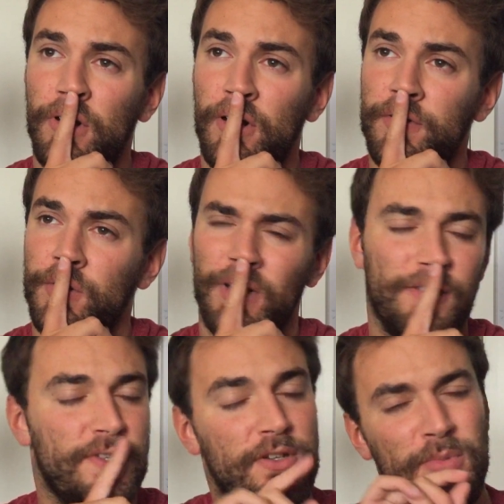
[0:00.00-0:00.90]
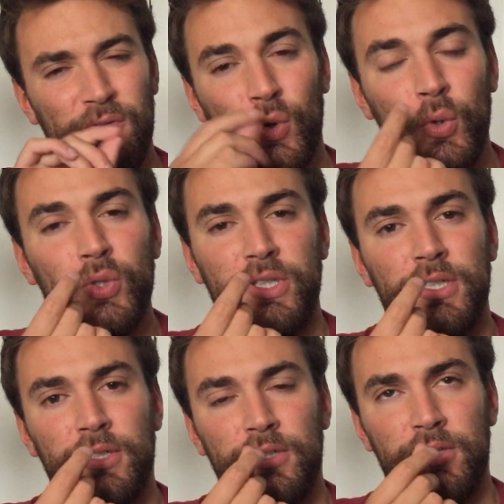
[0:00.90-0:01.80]
like I've turned a bit of a
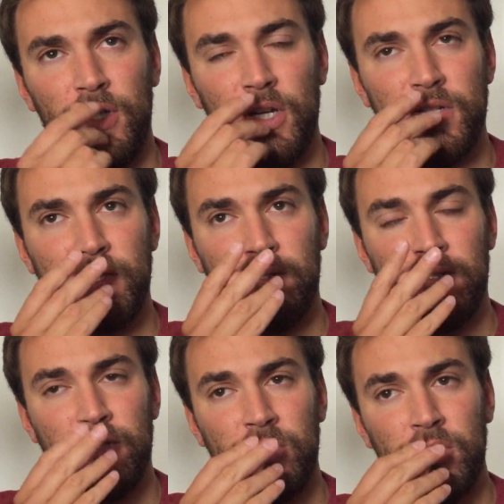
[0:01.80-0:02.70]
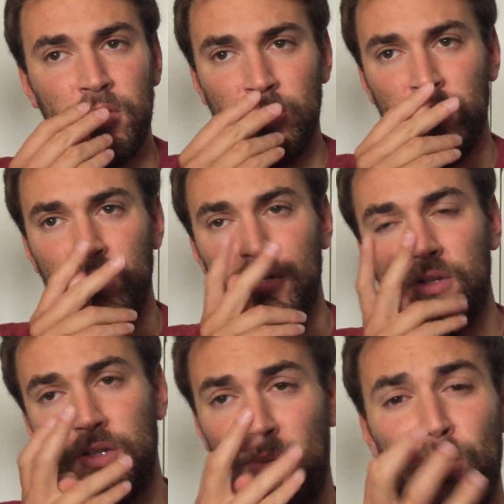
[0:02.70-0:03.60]
corner in the last
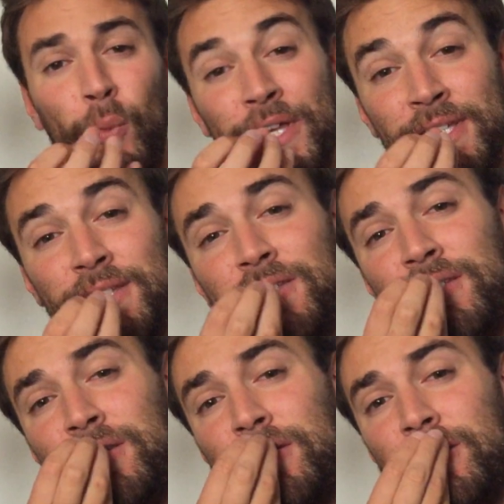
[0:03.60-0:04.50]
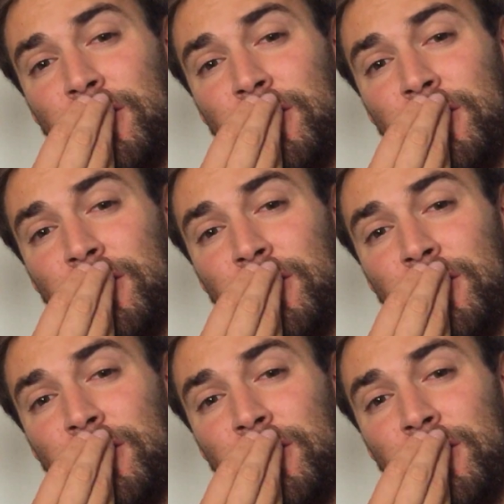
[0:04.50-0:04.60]
couple of weeks.